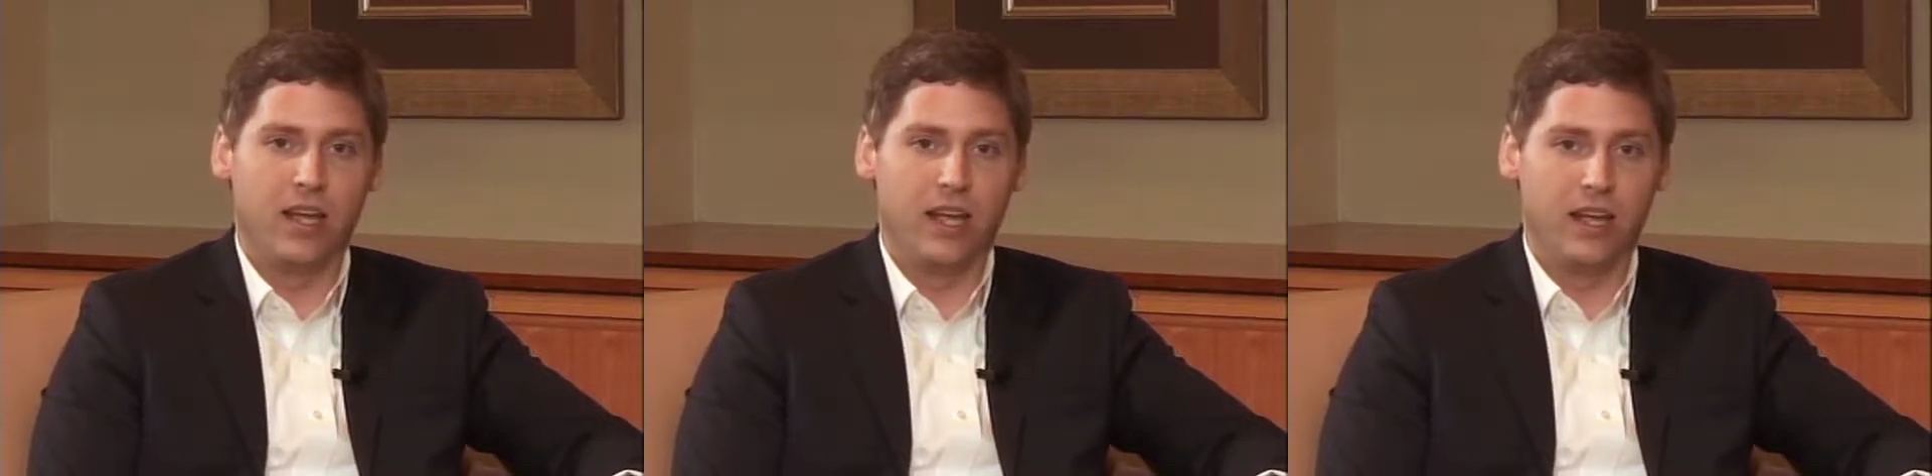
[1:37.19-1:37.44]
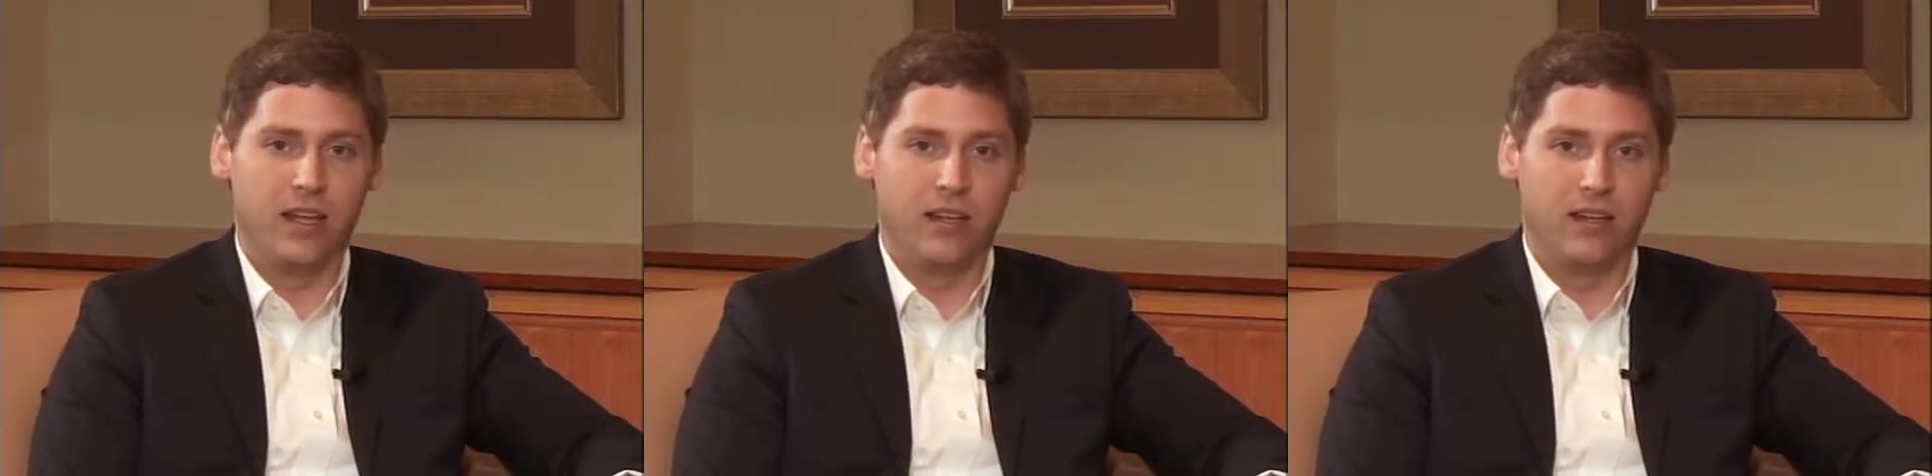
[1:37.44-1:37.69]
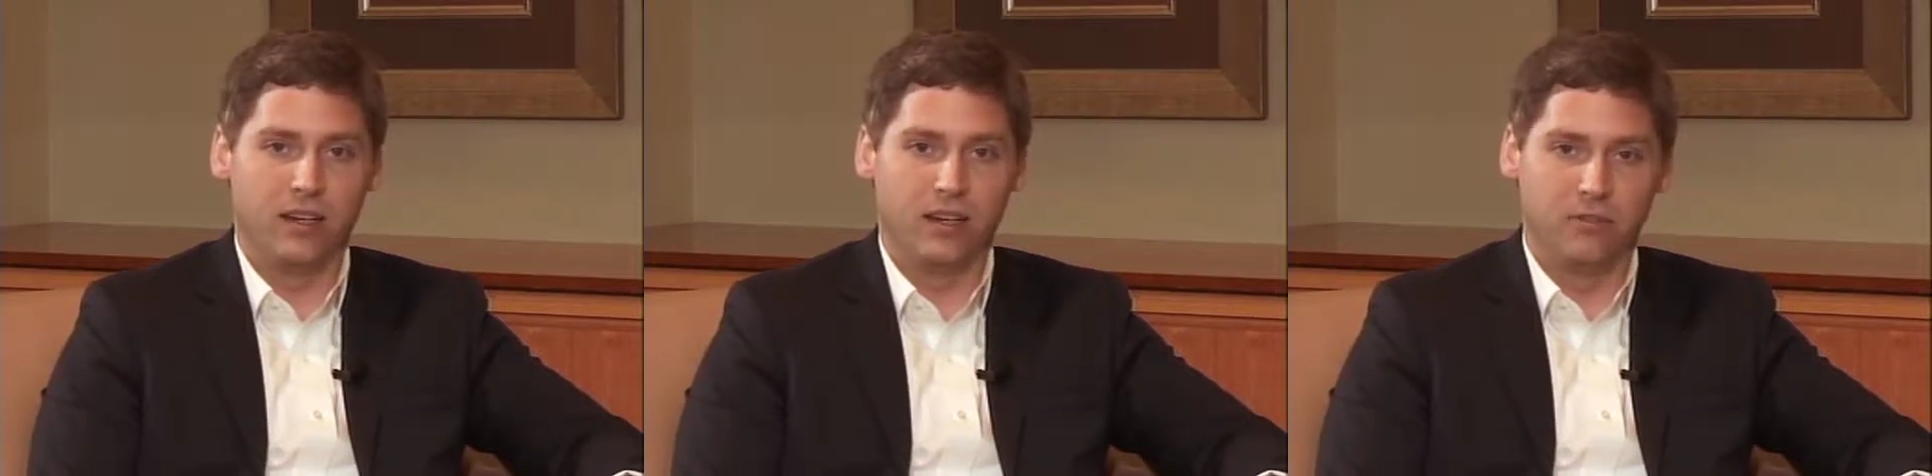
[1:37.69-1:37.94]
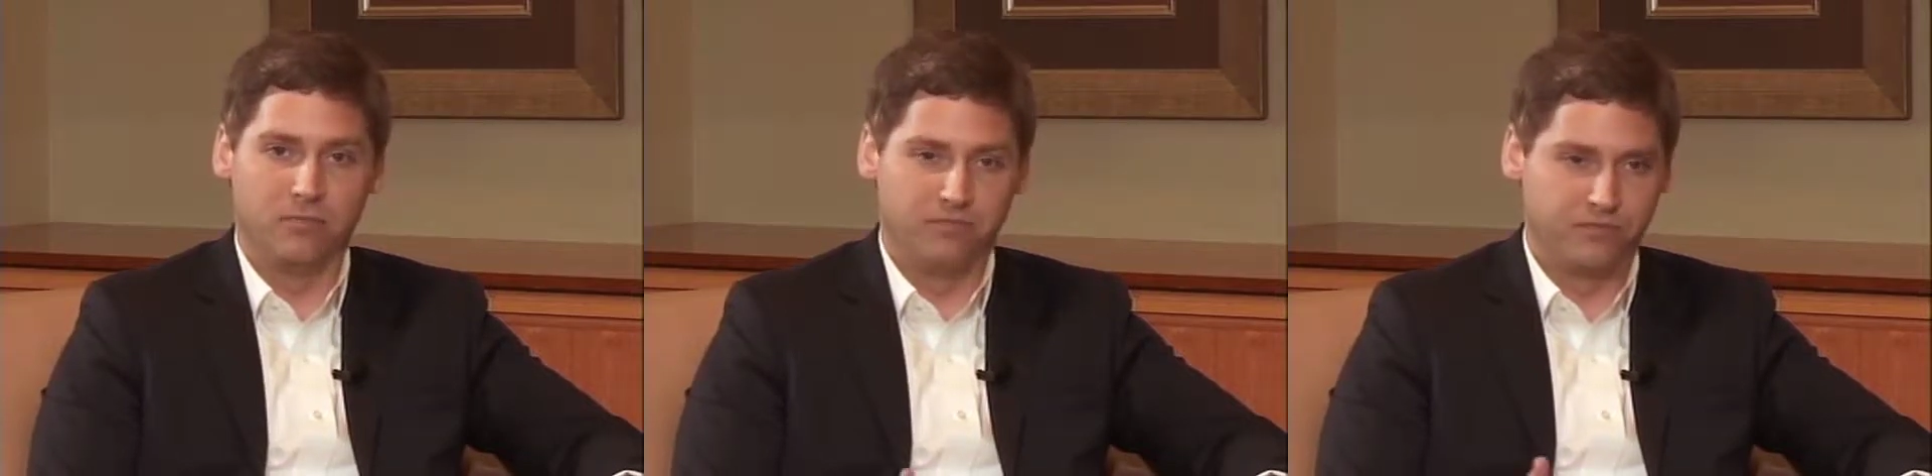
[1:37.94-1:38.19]

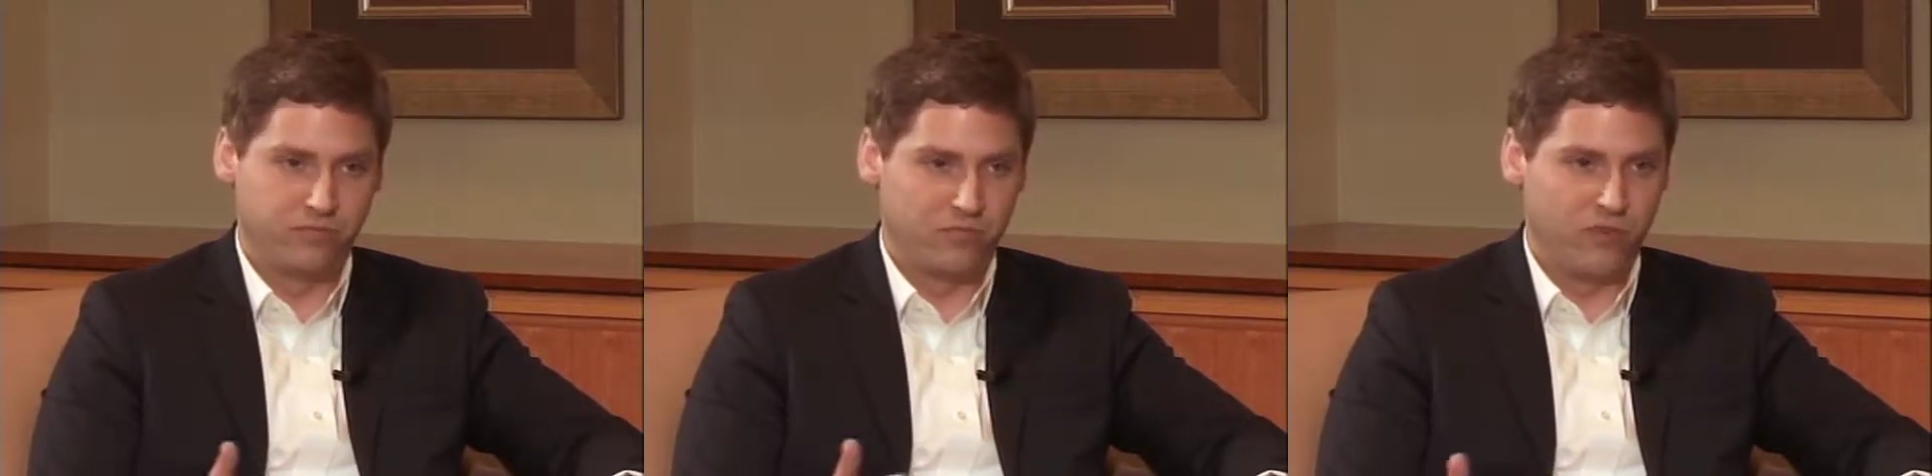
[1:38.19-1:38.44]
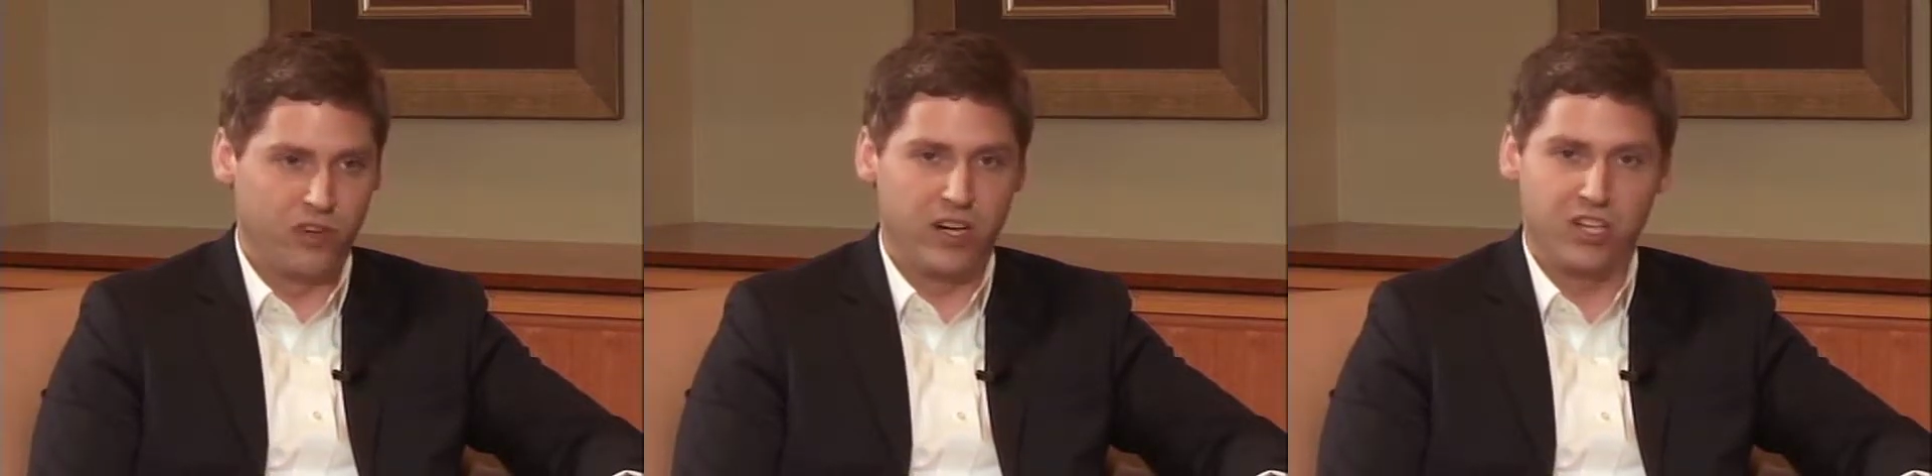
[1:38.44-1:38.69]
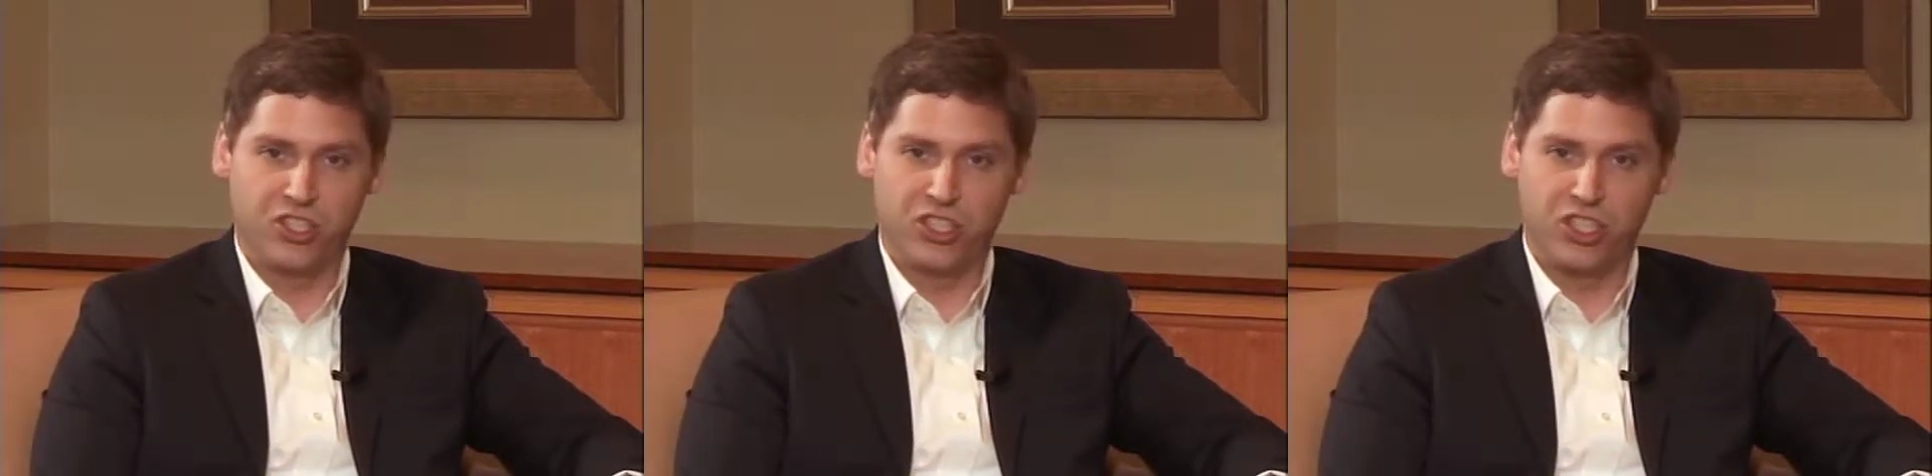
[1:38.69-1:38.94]
and various